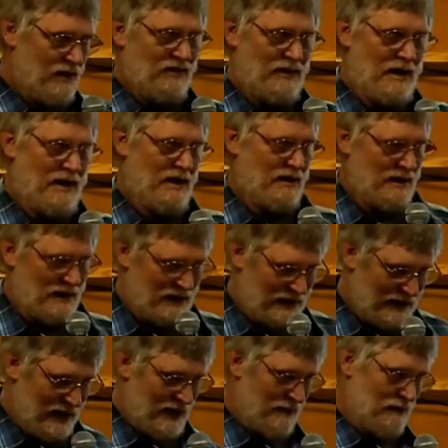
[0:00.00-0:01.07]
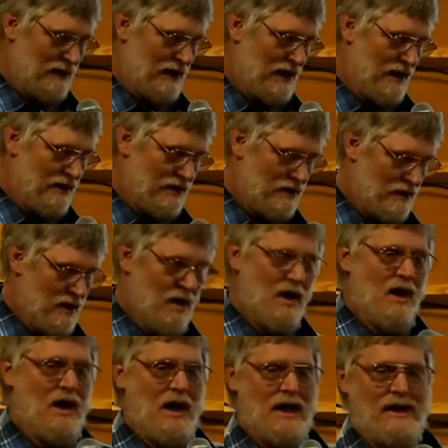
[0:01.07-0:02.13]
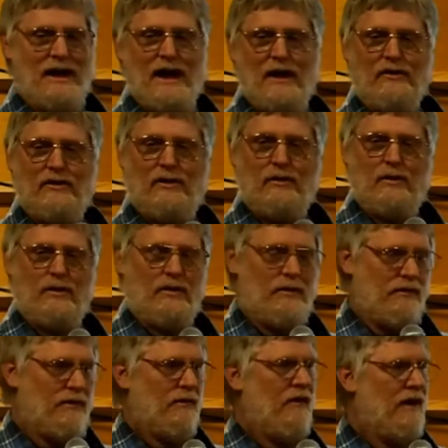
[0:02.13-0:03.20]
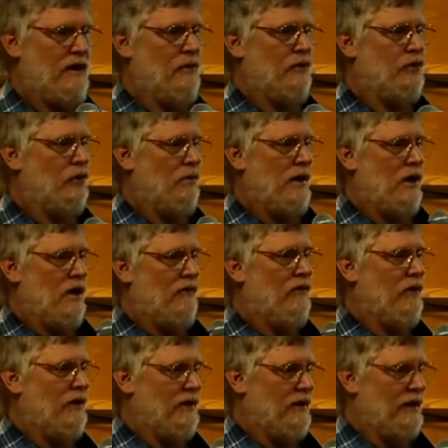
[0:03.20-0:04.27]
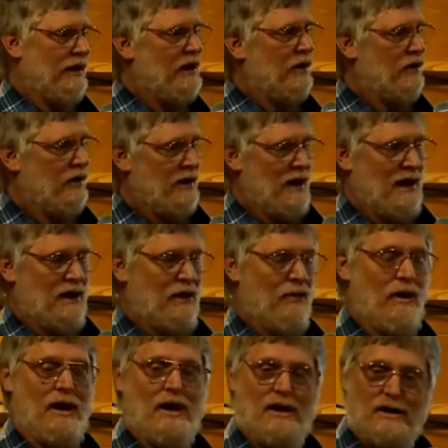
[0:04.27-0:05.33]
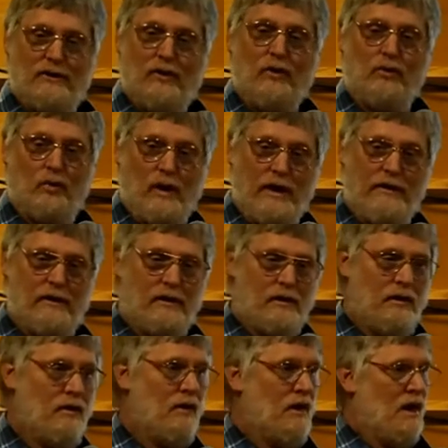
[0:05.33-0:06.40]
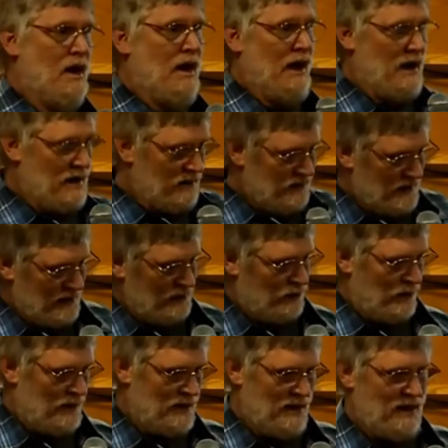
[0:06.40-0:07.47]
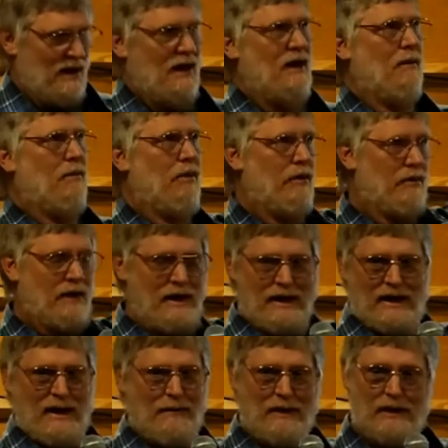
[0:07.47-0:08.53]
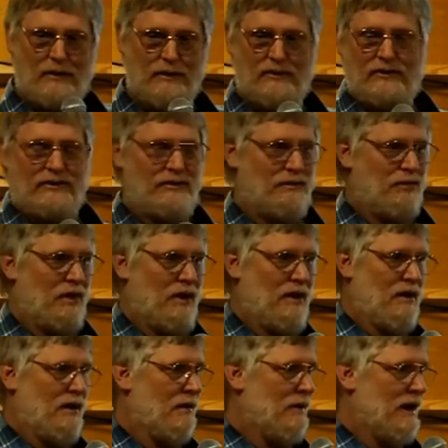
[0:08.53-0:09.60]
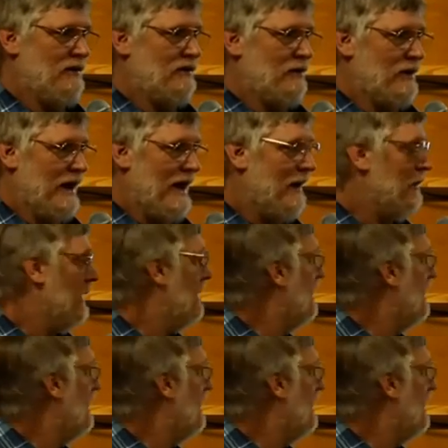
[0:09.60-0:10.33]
started, and then they came together, and they actually, the, the fire was so powerful, uh, like a hurricane, it created its own weather. And it sucked wind in, it put rain in, I mean, it was pretty amazing what happened.